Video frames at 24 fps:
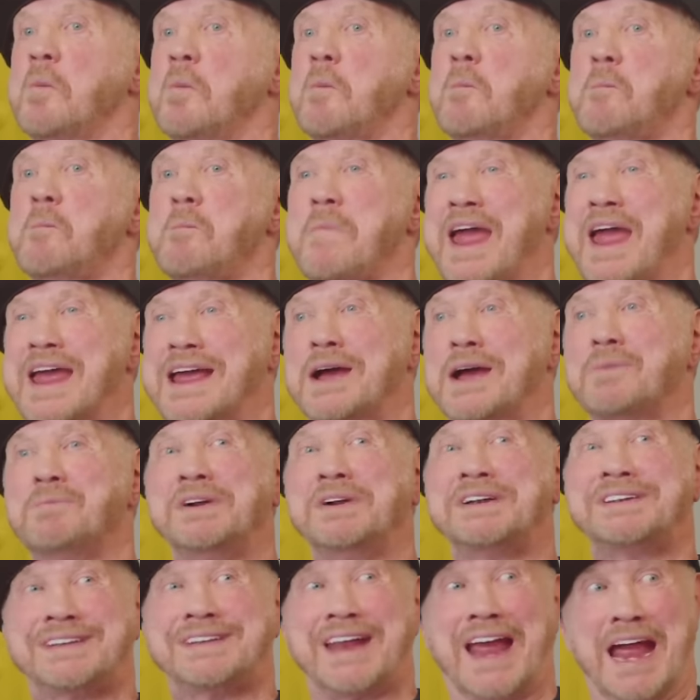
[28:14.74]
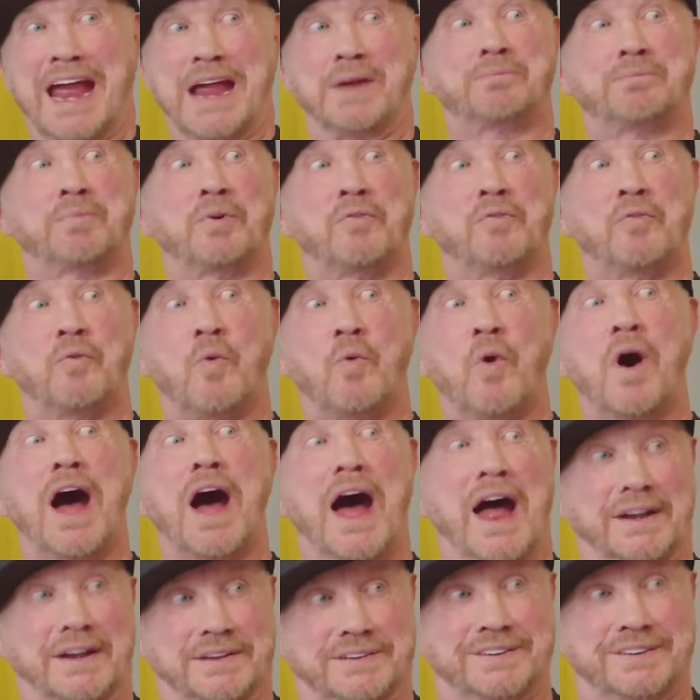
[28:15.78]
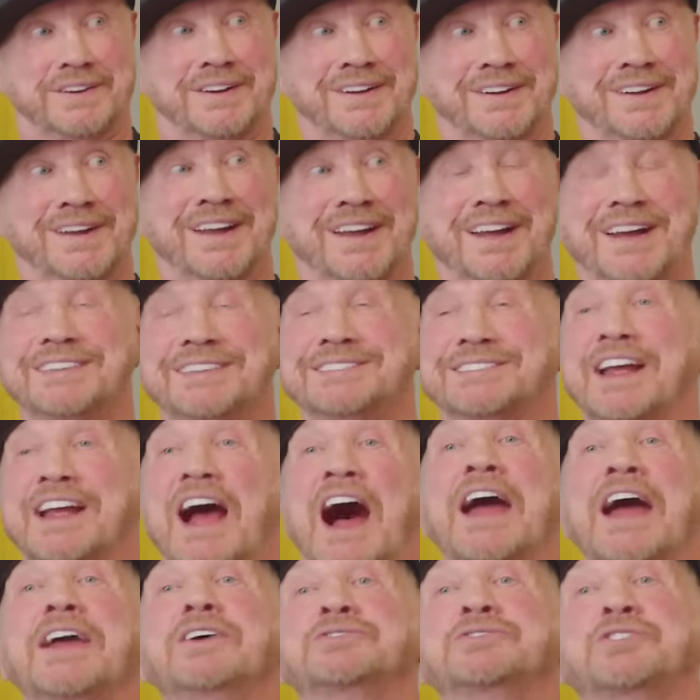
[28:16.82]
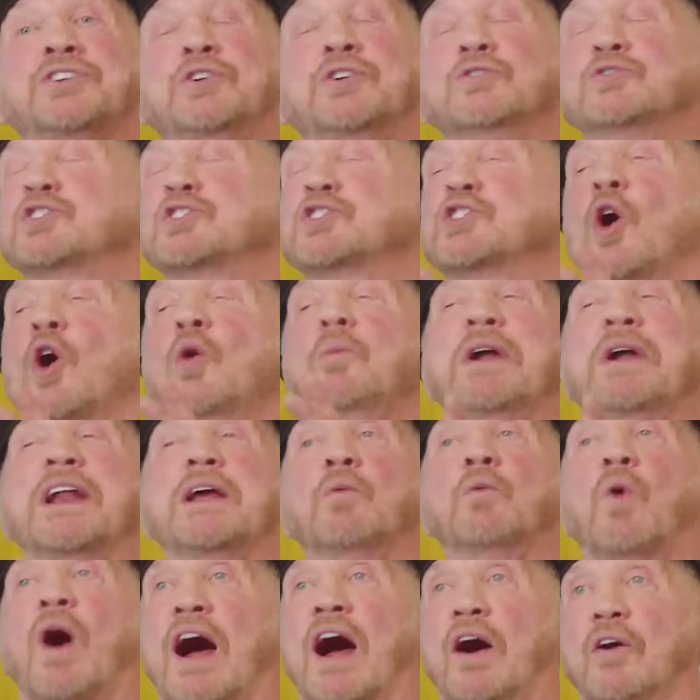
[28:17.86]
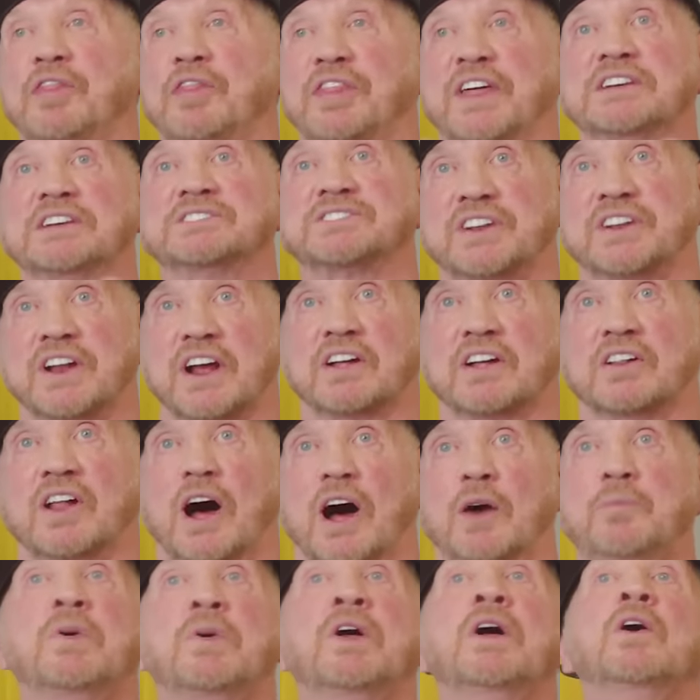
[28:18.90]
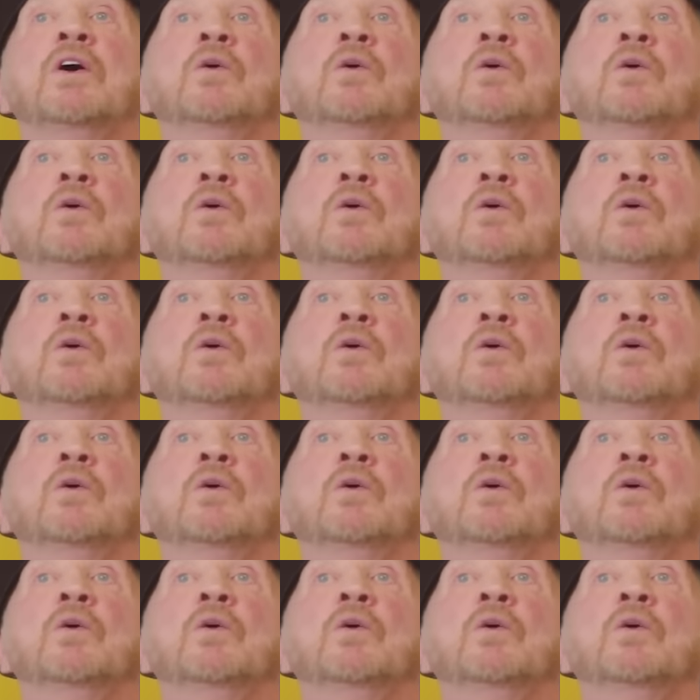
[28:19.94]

Make him a tape of what? See, I used to do so many wild things in the club.